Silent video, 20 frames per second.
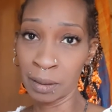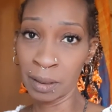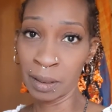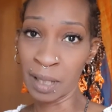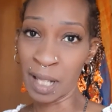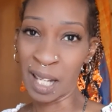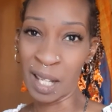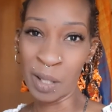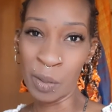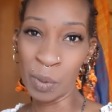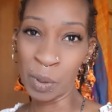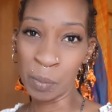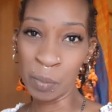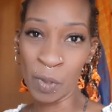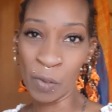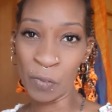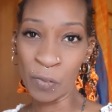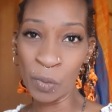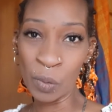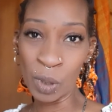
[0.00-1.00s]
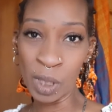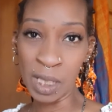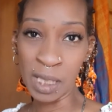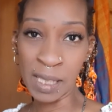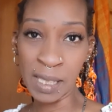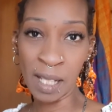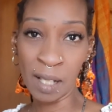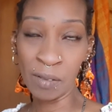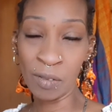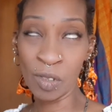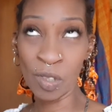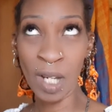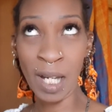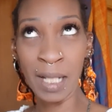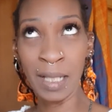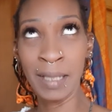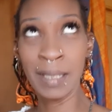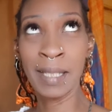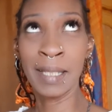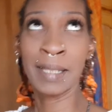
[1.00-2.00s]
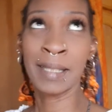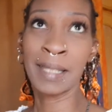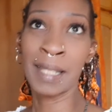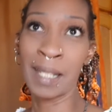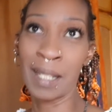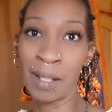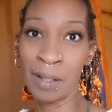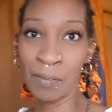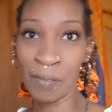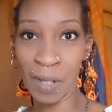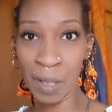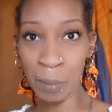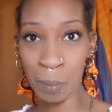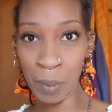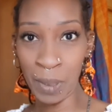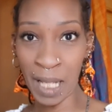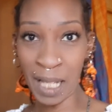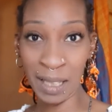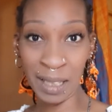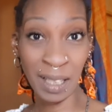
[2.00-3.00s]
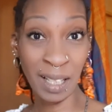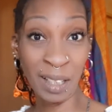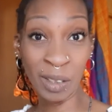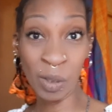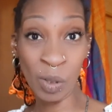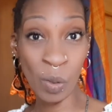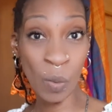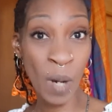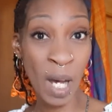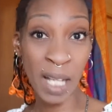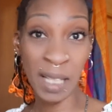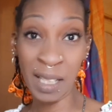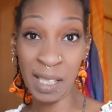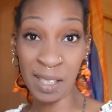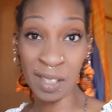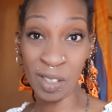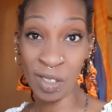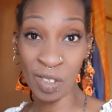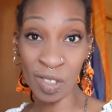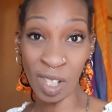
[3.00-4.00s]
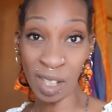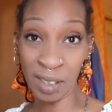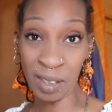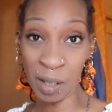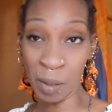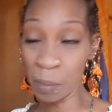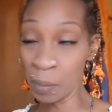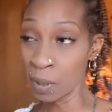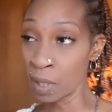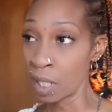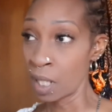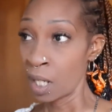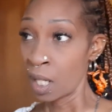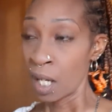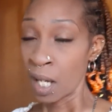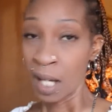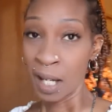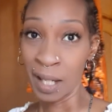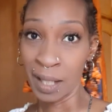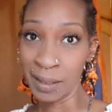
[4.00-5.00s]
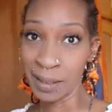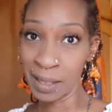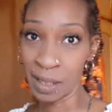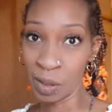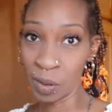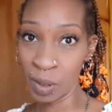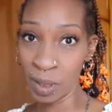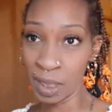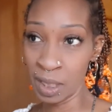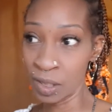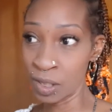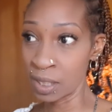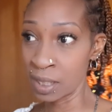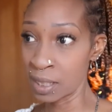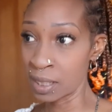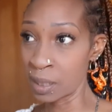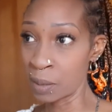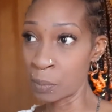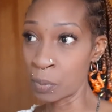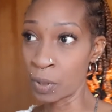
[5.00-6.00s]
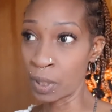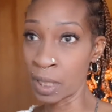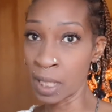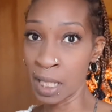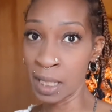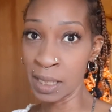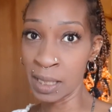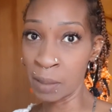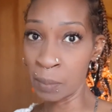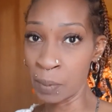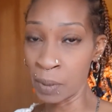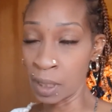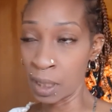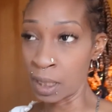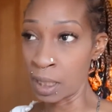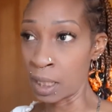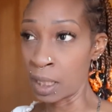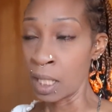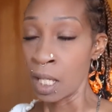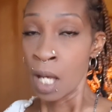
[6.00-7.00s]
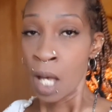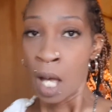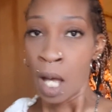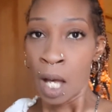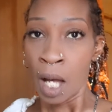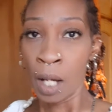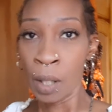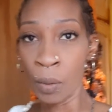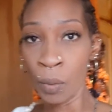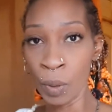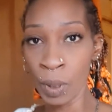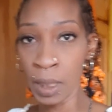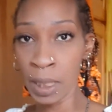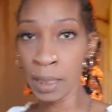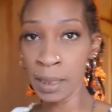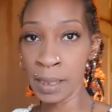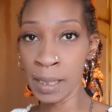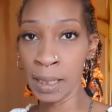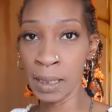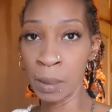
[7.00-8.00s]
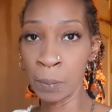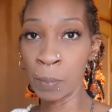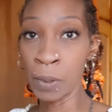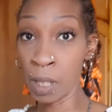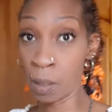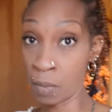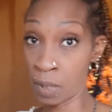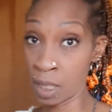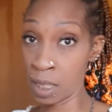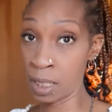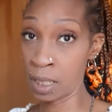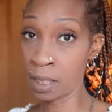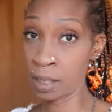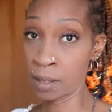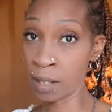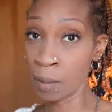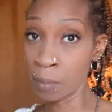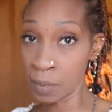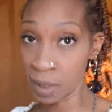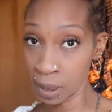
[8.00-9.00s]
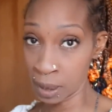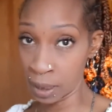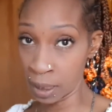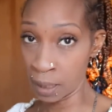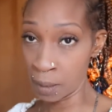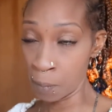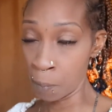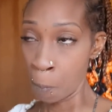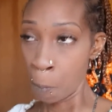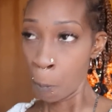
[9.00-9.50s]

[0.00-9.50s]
I with my foolish self trying to save and plan. I don't know why it doesn't shut up. I tell Olya she's the brain, I's the pinky. I go on and tell the plumber he could come today